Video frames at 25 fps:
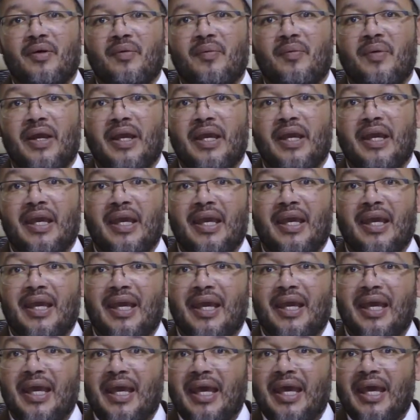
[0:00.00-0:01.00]
Where
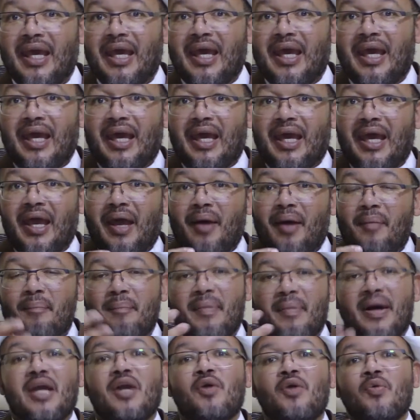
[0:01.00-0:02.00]

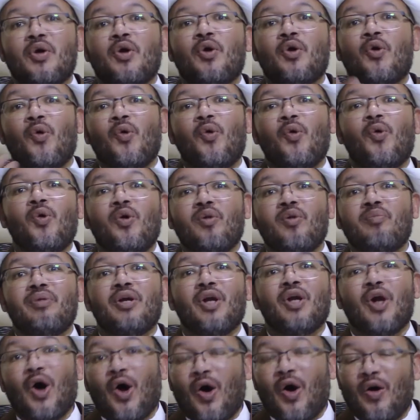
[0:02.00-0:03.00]
may we all
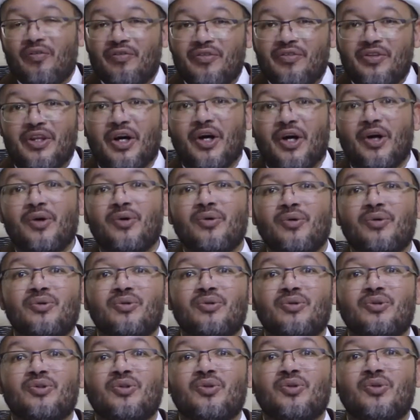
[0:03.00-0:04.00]
be of
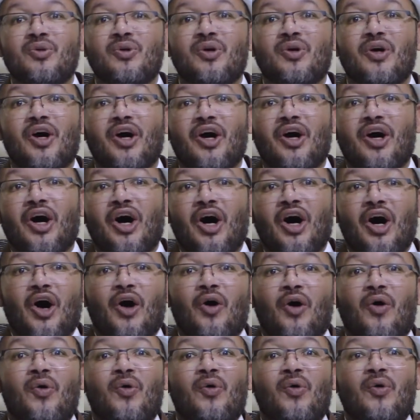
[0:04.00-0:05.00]
those who, uh,
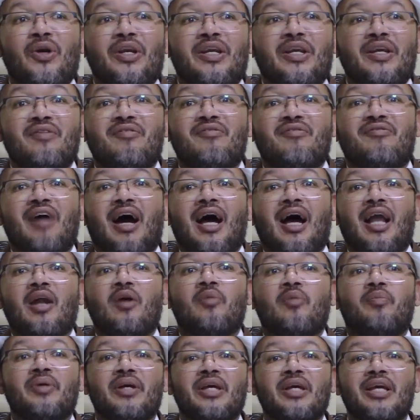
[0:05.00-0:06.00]
who
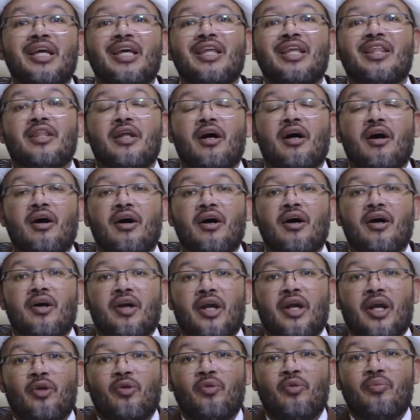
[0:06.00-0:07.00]
develop ithar
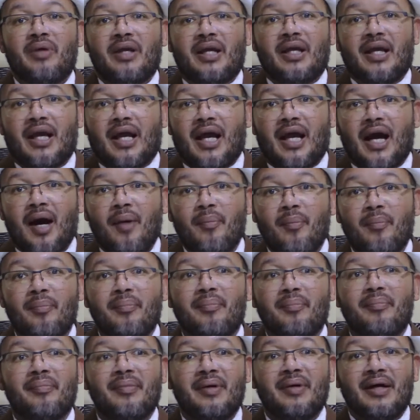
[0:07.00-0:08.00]
and who
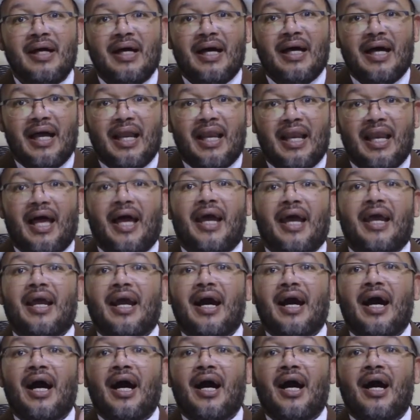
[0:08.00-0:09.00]
become
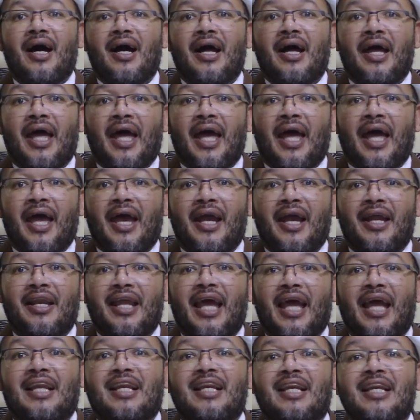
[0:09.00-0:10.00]
like uh,
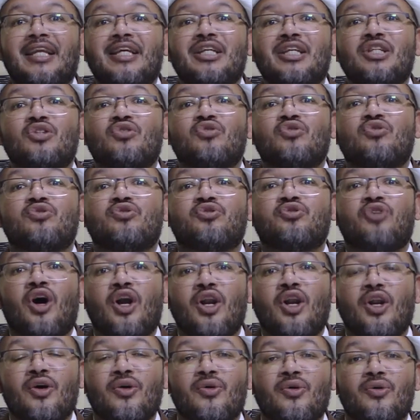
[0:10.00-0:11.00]
and at least
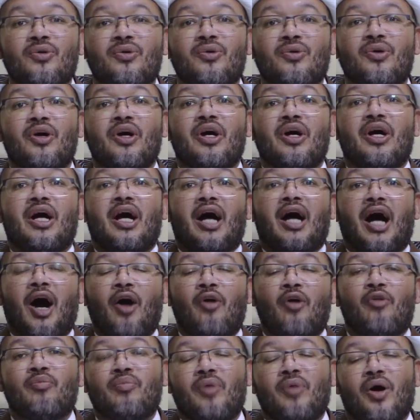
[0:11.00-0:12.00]
follow
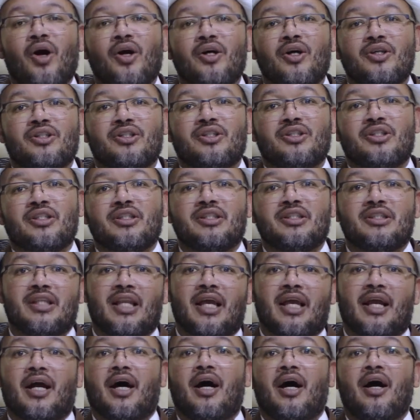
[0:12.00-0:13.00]
our masters
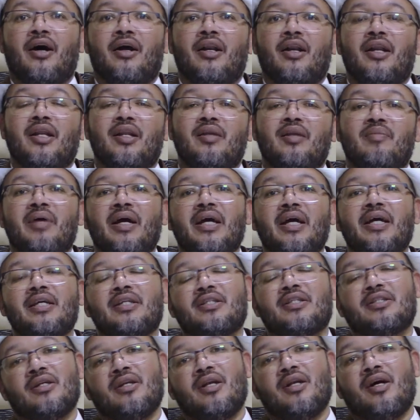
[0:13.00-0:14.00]
like Ahlul Bayt
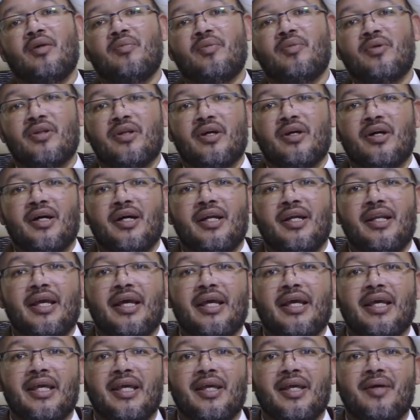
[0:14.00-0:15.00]
salamullah
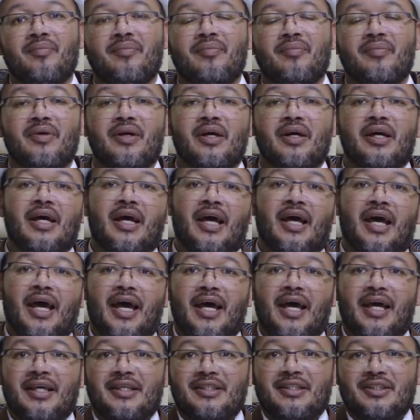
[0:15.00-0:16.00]
alayhim
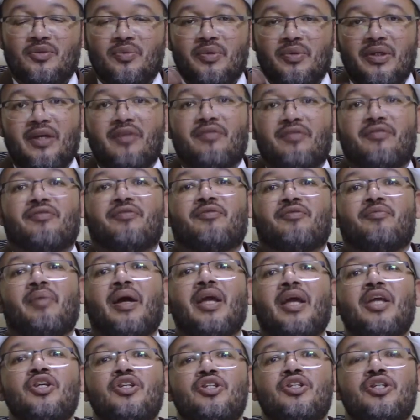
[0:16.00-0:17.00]
as we've
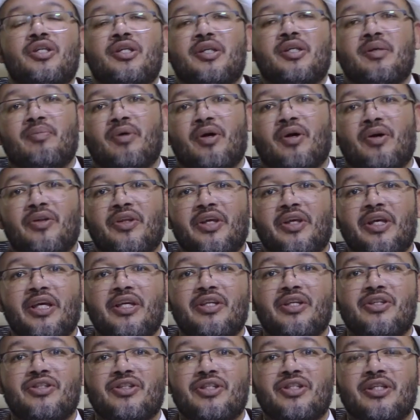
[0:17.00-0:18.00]
mentioned about the
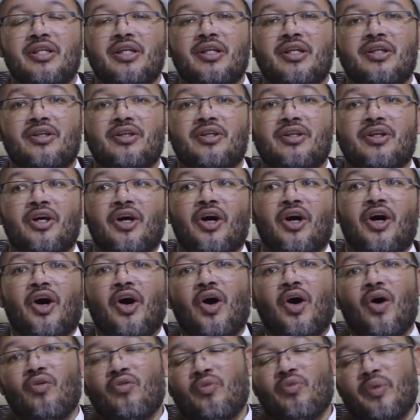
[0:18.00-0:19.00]
incident
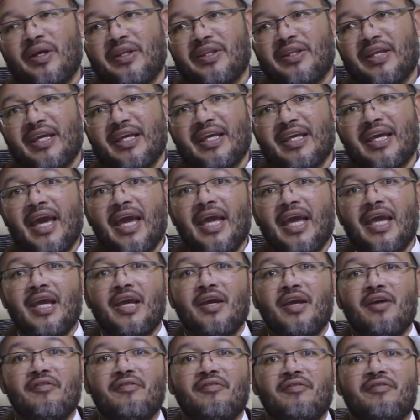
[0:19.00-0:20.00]
of where they
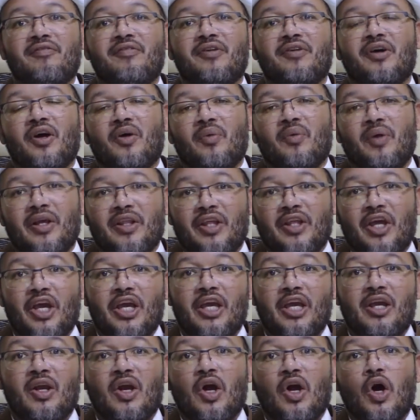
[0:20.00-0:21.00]
gave where
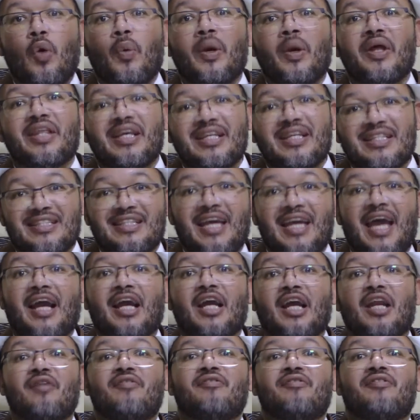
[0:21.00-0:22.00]
they, where they
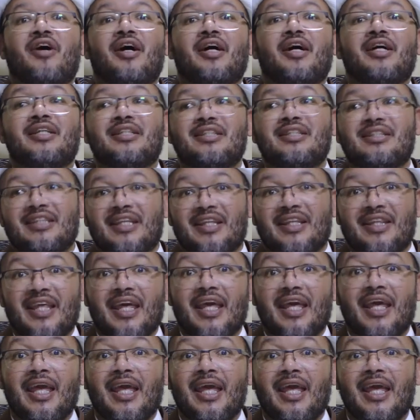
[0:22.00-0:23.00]
sacrificed
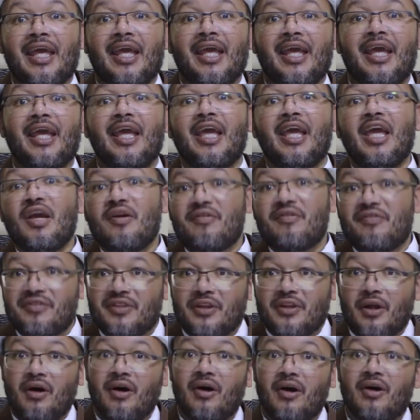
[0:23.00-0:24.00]
their
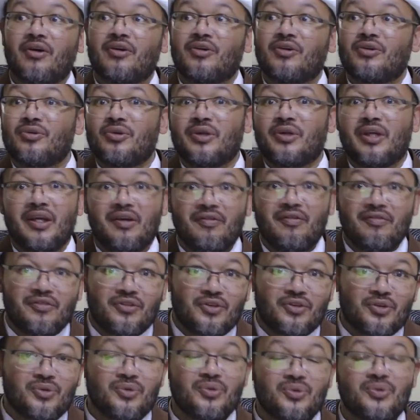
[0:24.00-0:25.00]
iftar to
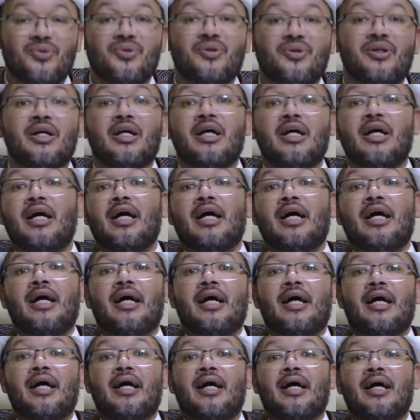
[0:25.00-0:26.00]
give to
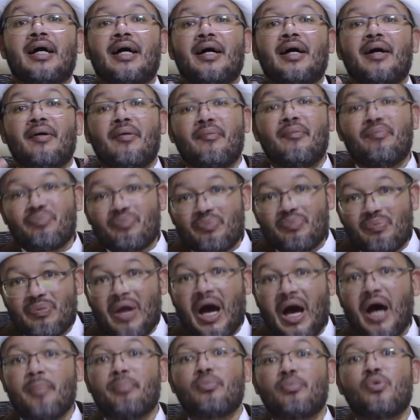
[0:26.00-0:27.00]
uh,
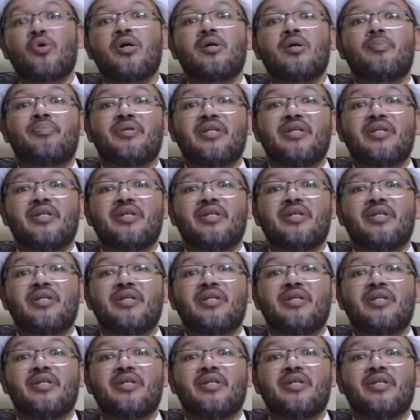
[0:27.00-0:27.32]
a poor